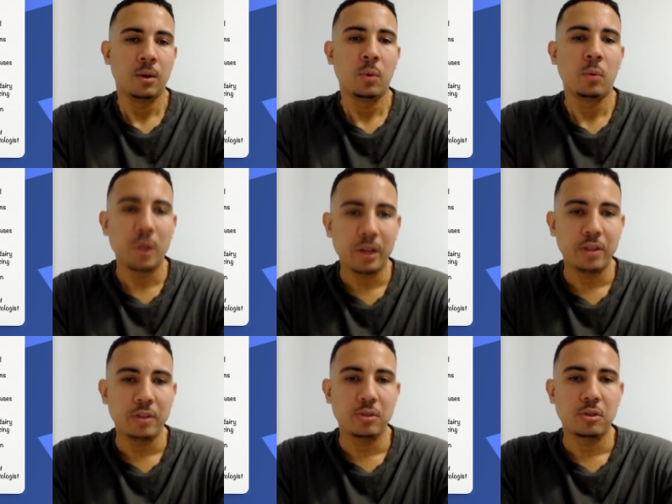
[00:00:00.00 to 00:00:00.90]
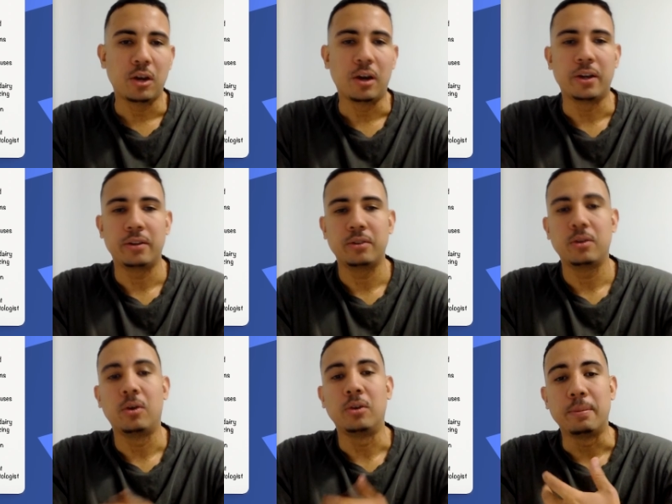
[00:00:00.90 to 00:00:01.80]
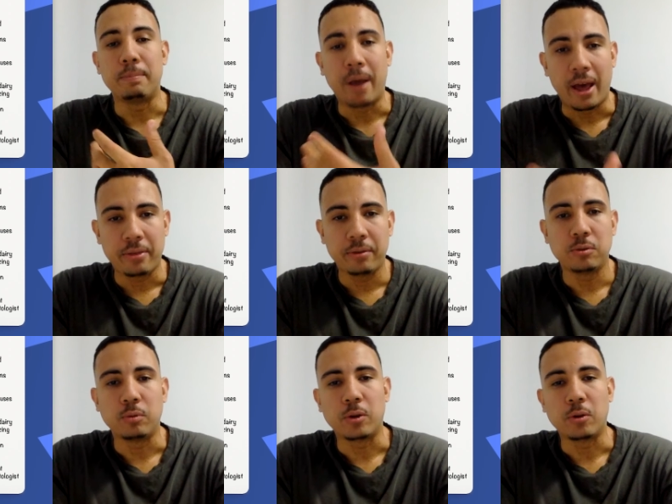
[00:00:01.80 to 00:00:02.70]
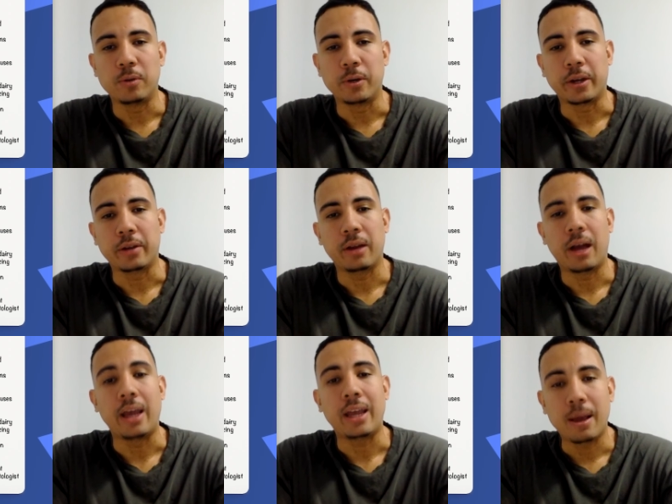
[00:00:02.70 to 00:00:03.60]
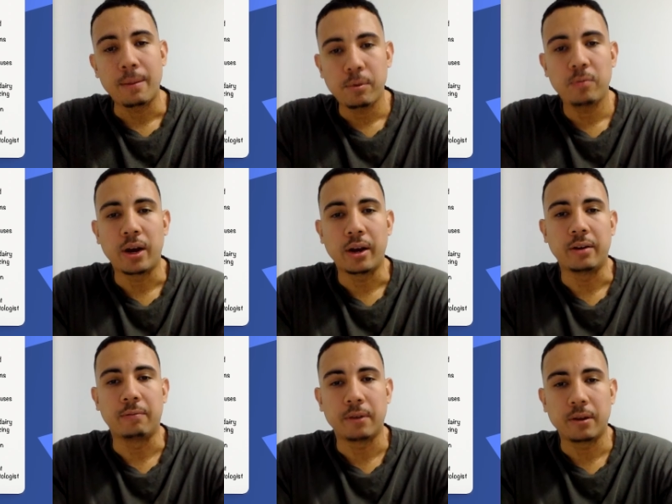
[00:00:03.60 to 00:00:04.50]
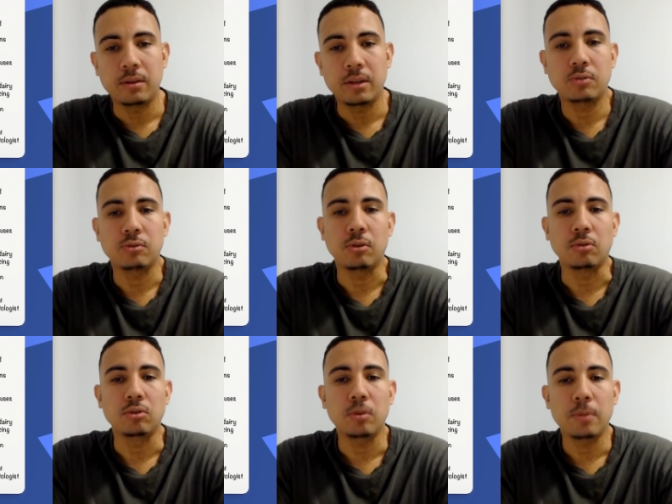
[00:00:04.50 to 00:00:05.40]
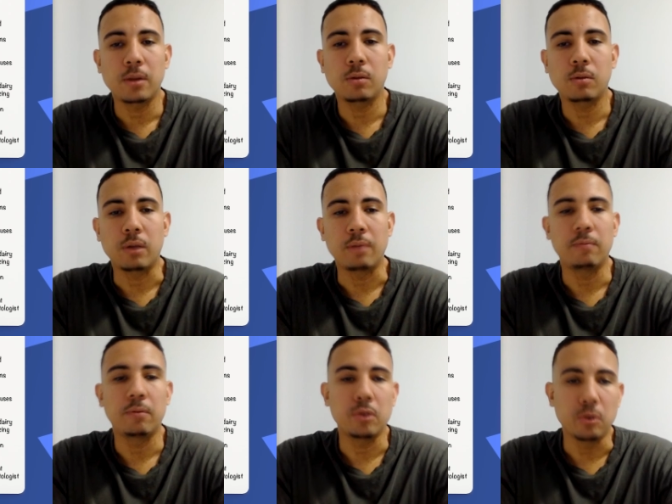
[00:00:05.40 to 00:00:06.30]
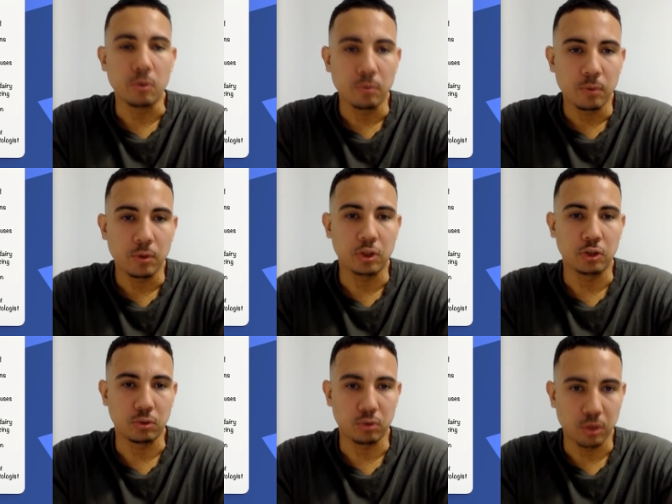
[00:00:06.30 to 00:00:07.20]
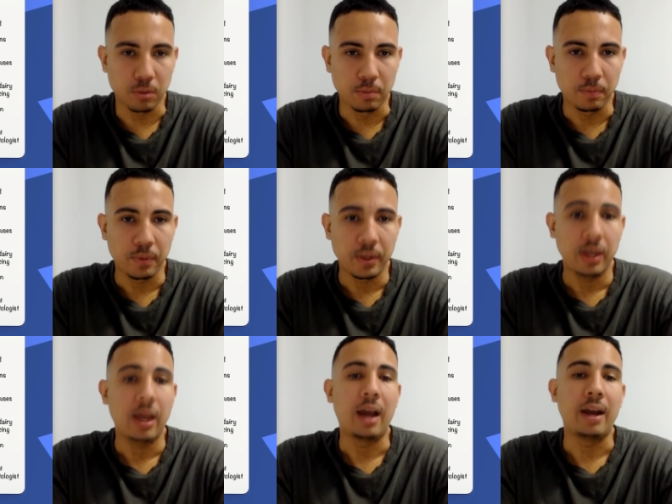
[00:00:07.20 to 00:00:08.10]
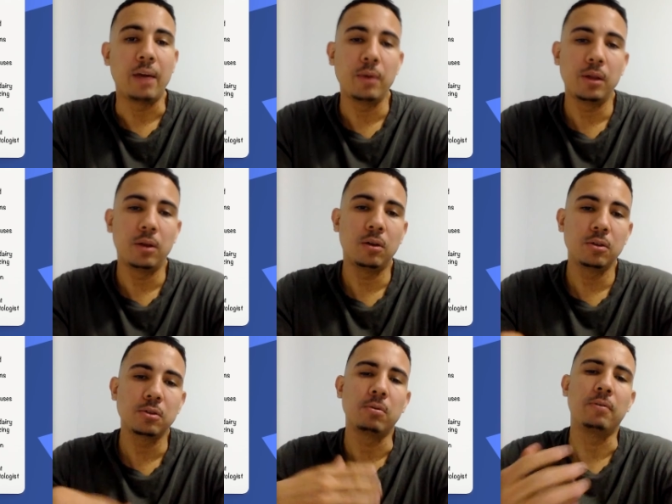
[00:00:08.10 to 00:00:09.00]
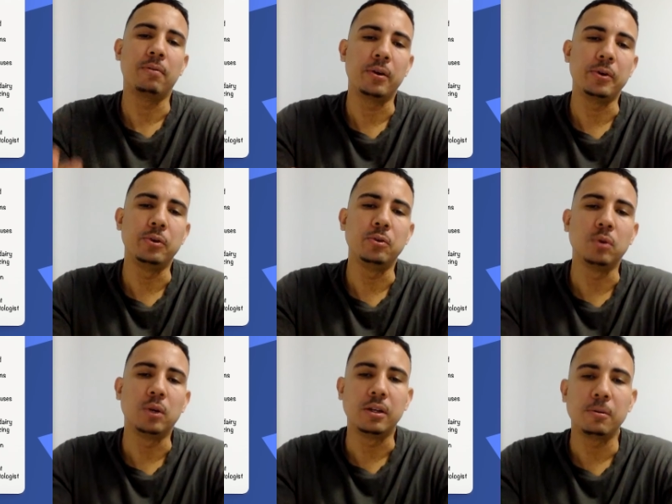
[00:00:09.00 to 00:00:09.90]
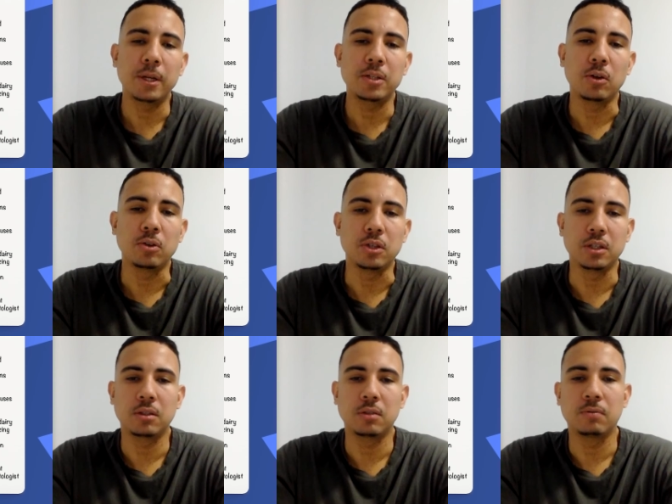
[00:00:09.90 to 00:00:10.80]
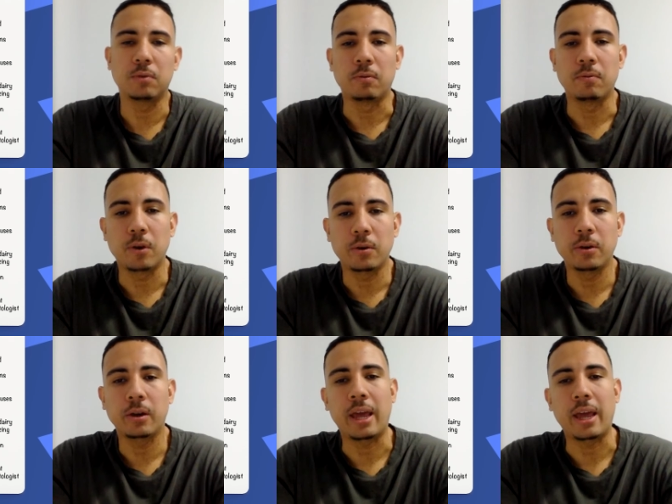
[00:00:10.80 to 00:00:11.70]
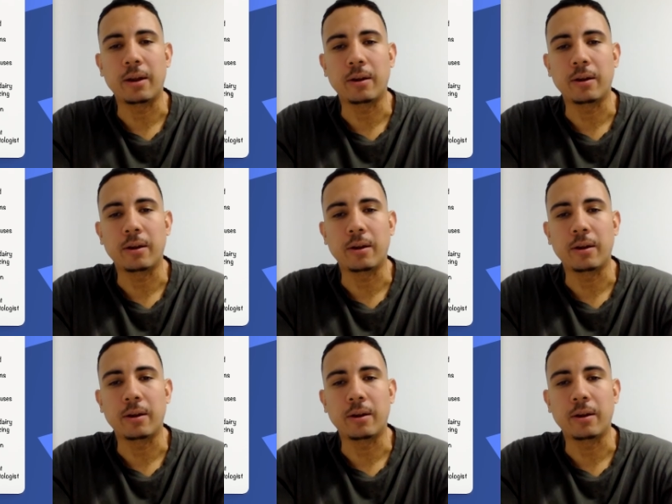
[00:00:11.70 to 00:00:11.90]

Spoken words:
We'll get you started on the path to recovering. I can provide a fairly strong topical cream for you for the short term, and I will also refer you to a dermatologist for further care